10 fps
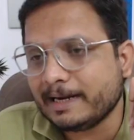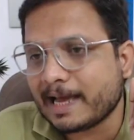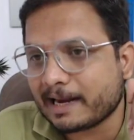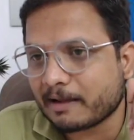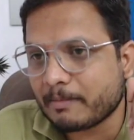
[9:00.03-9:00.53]
in
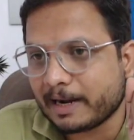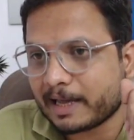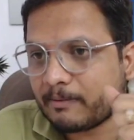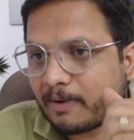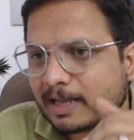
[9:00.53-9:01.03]
direct band
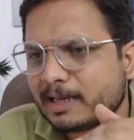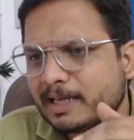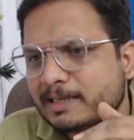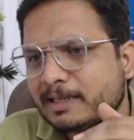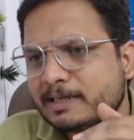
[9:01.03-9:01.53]
gap. Why? The
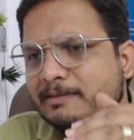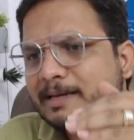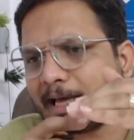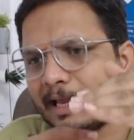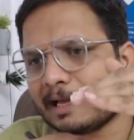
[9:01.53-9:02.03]
reason is
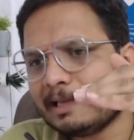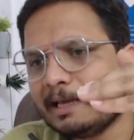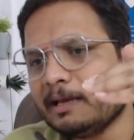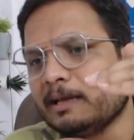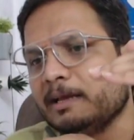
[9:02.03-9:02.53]

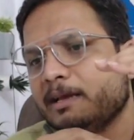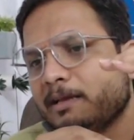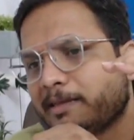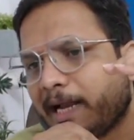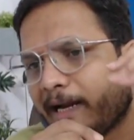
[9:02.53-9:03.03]
directly
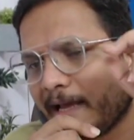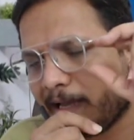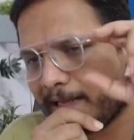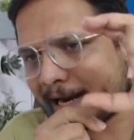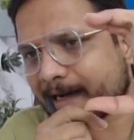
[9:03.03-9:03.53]
that
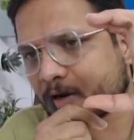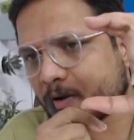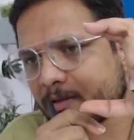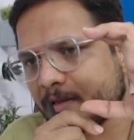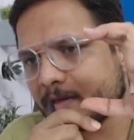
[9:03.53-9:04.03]

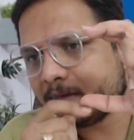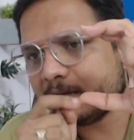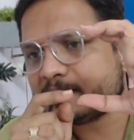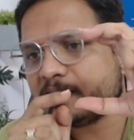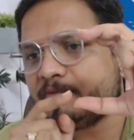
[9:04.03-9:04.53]
electron
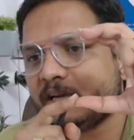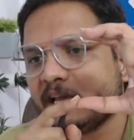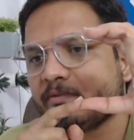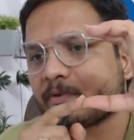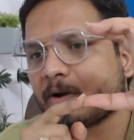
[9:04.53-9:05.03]
is
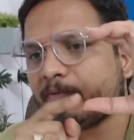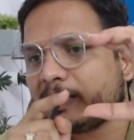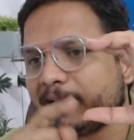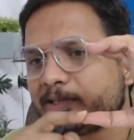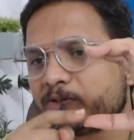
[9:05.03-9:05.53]
shifting from
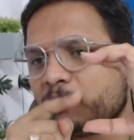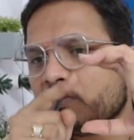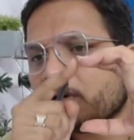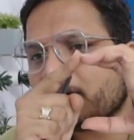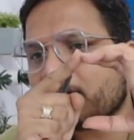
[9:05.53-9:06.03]
valence
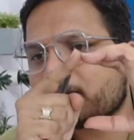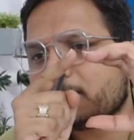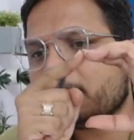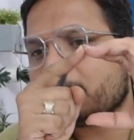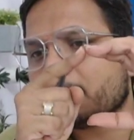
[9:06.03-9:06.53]
to
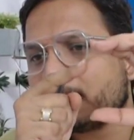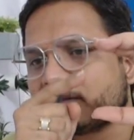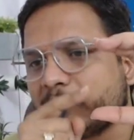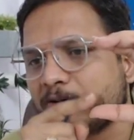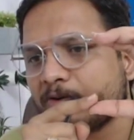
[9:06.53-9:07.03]
conduction and
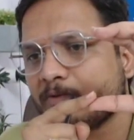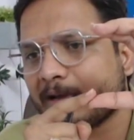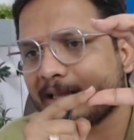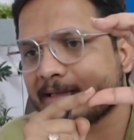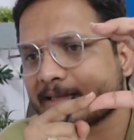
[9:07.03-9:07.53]
conduction to
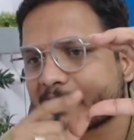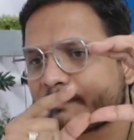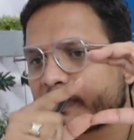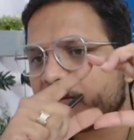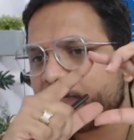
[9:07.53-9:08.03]
valence
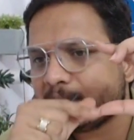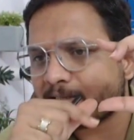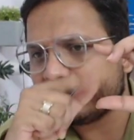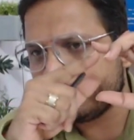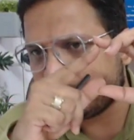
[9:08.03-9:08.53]
as per the
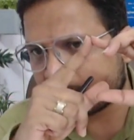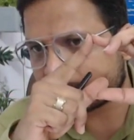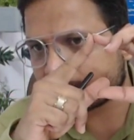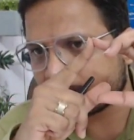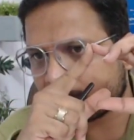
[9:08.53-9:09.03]
basic
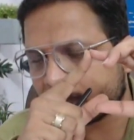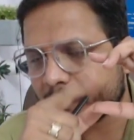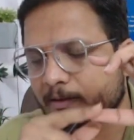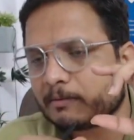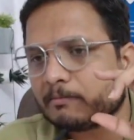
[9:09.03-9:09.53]
difference.
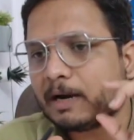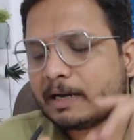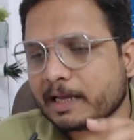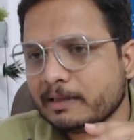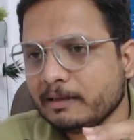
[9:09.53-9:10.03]

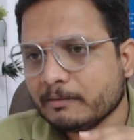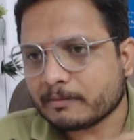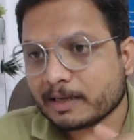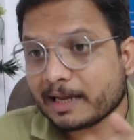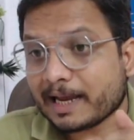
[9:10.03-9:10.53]
But in
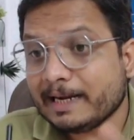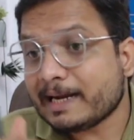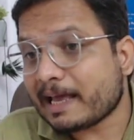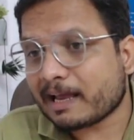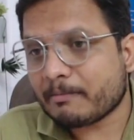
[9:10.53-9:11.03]

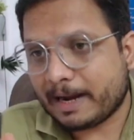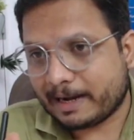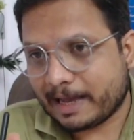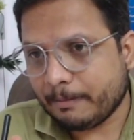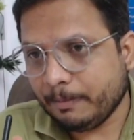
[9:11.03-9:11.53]
indirect
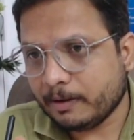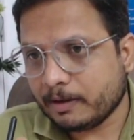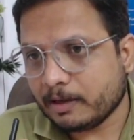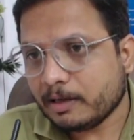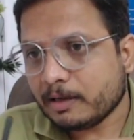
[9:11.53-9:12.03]
band gap,
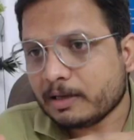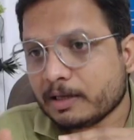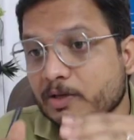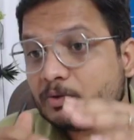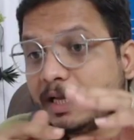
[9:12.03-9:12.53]

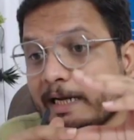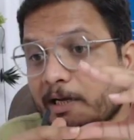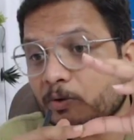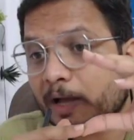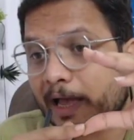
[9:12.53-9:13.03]
you
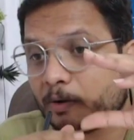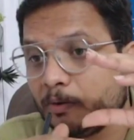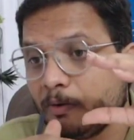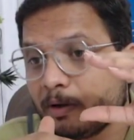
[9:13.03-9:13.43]
need to have